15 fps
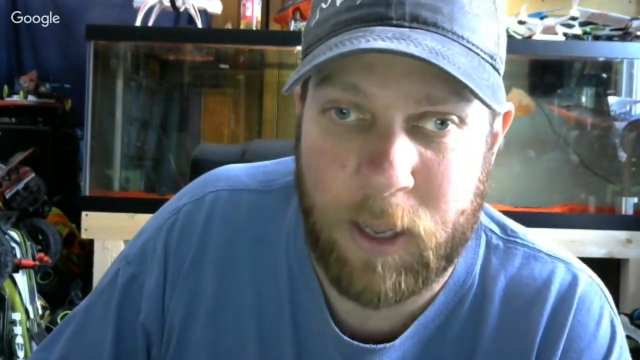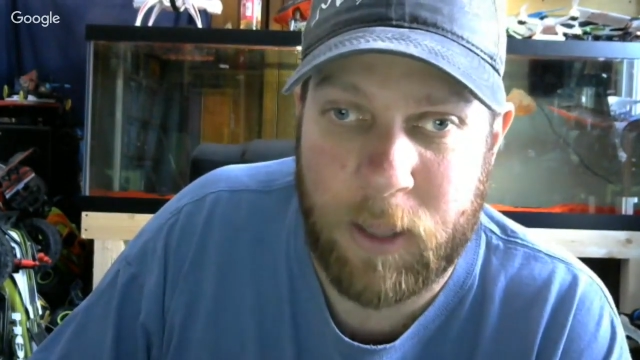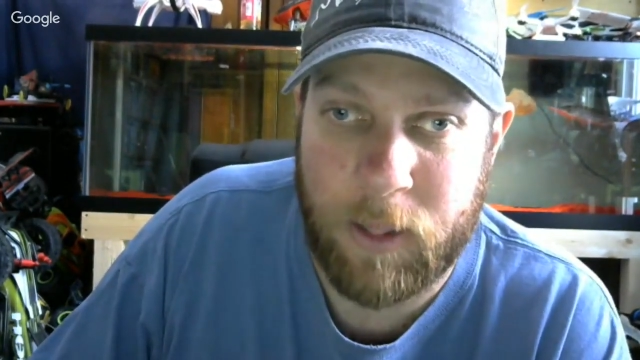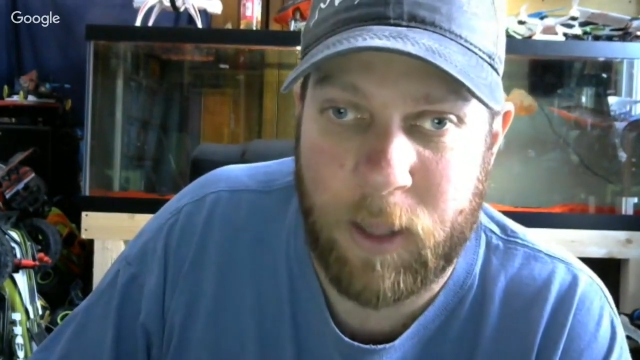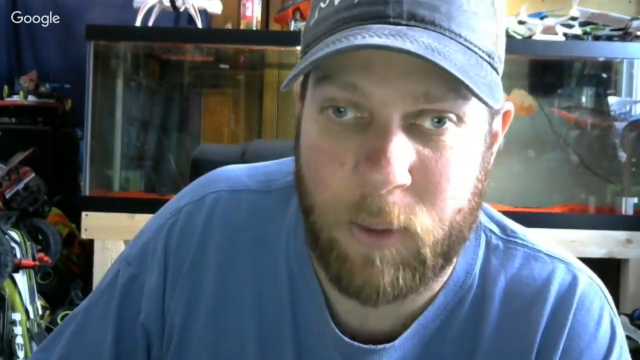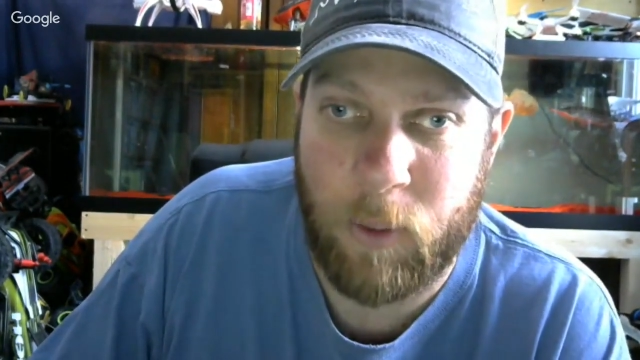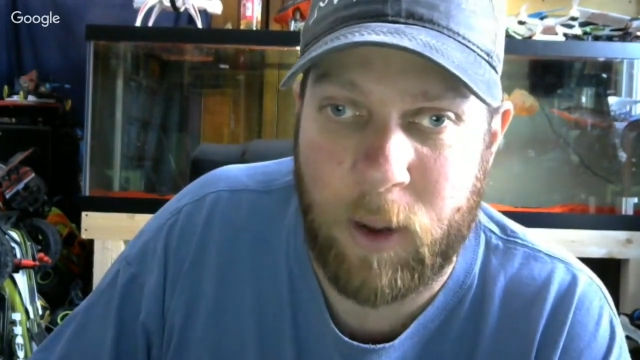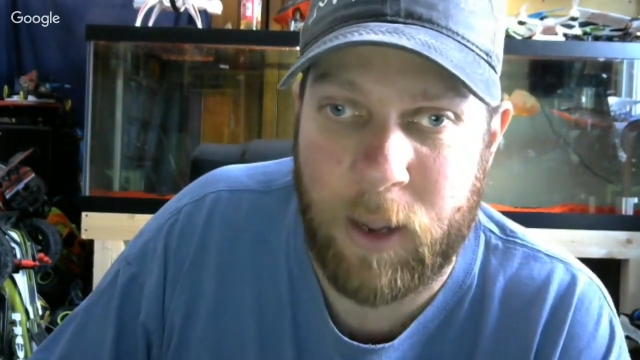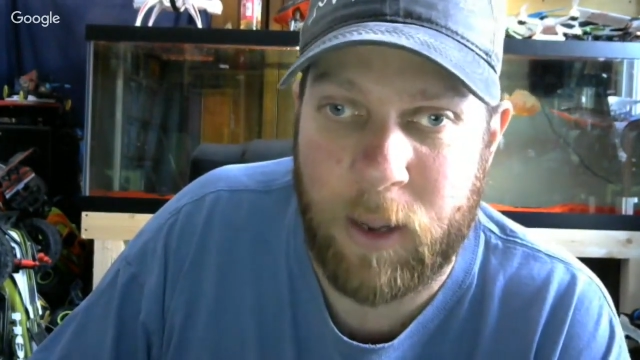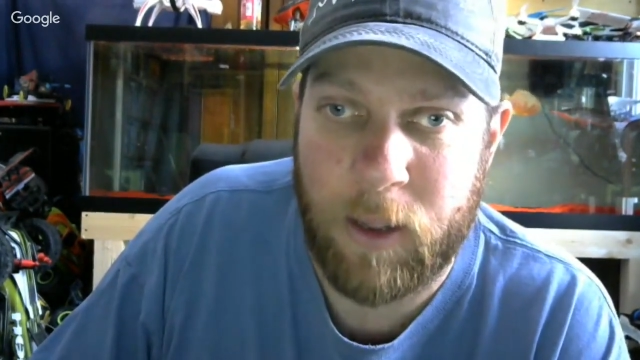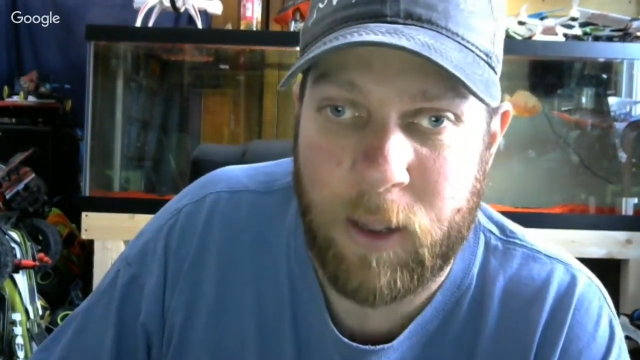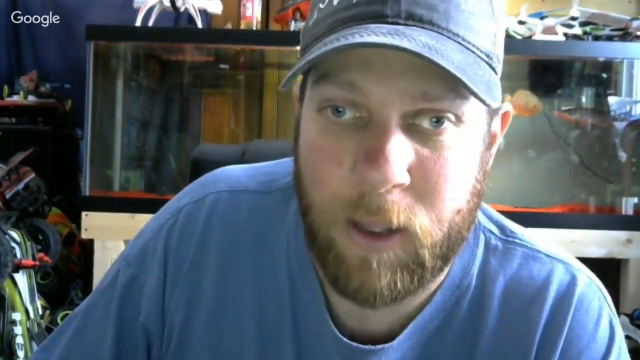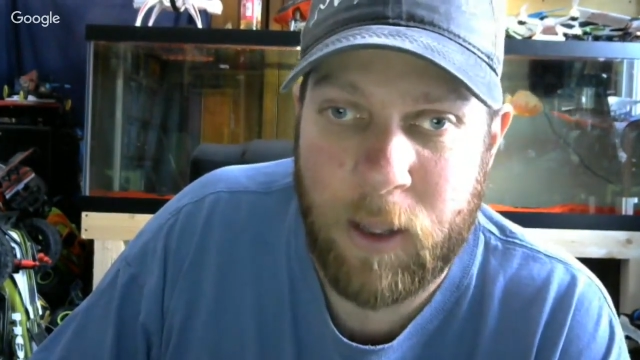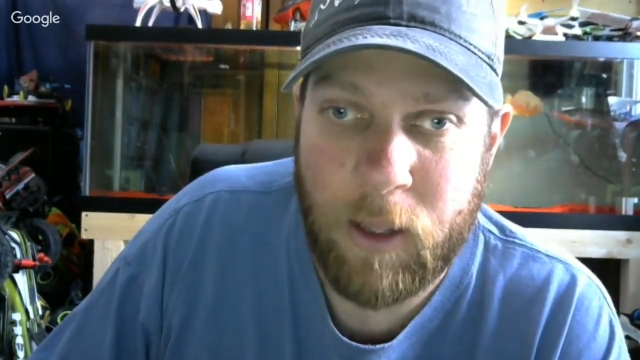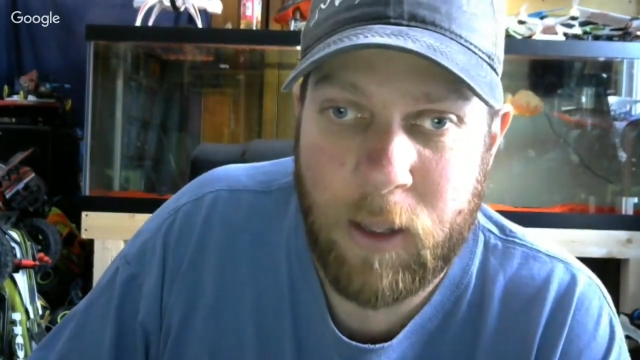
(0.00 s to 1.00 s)
That way
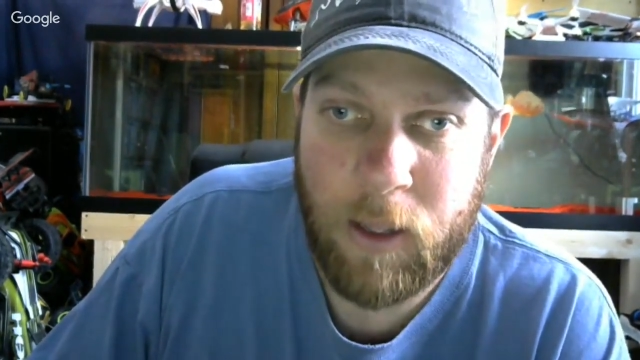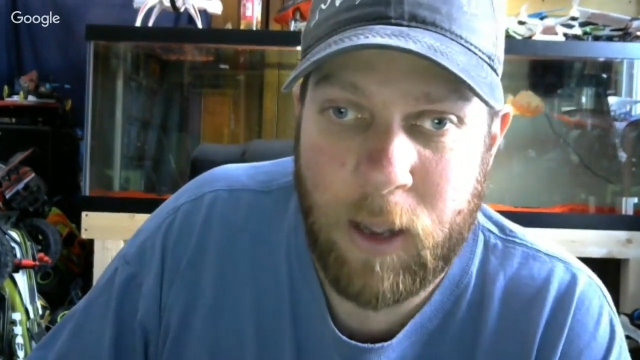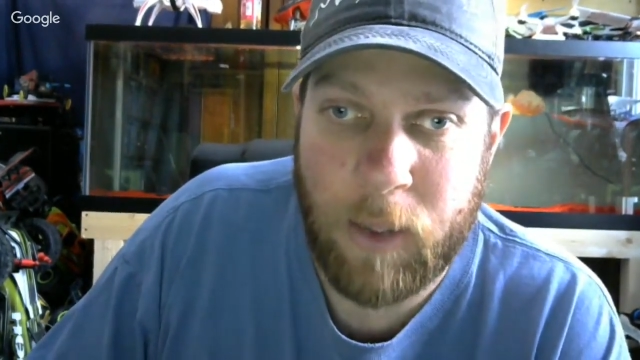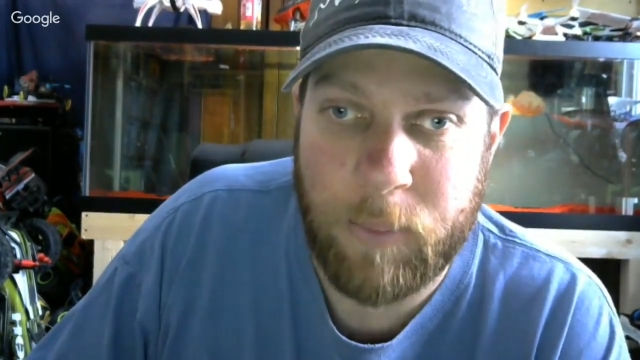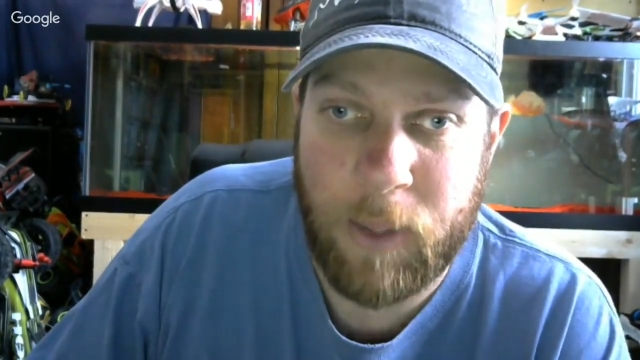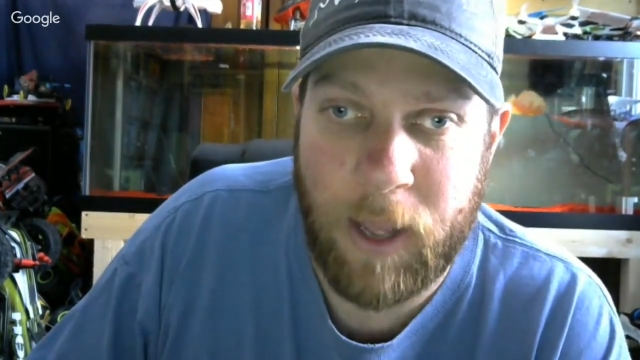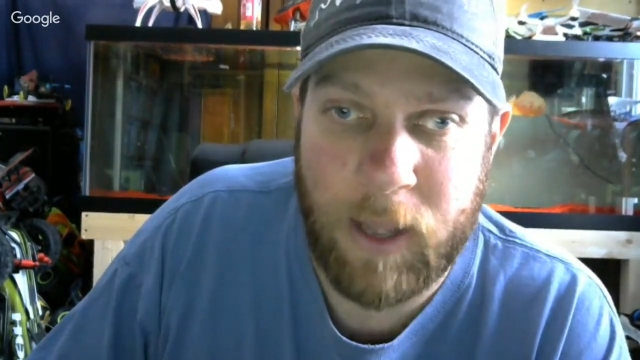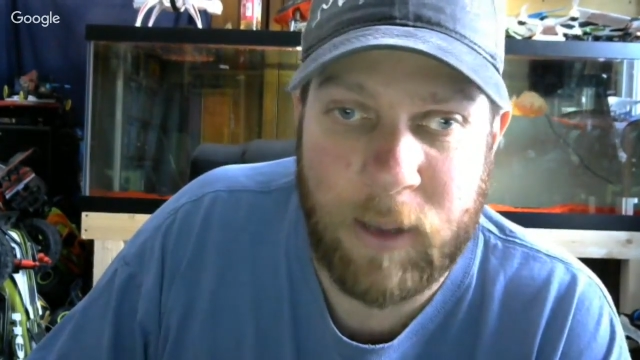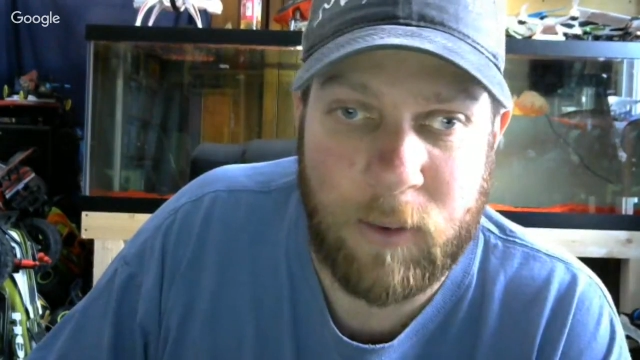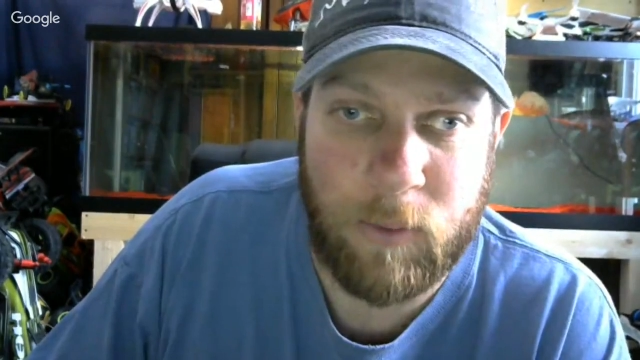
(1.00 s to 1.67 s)
I'm not